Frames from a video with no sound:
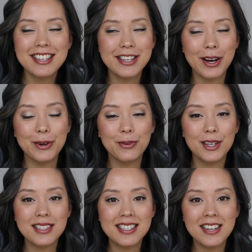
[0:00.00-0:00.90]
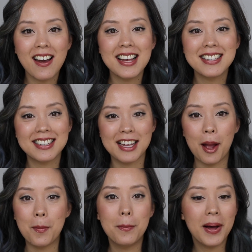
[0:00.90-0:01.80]
So we'll see you guys next
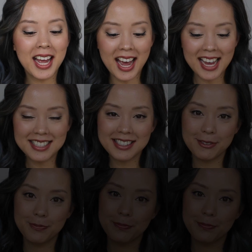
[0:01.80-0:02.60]
time. Bye guys.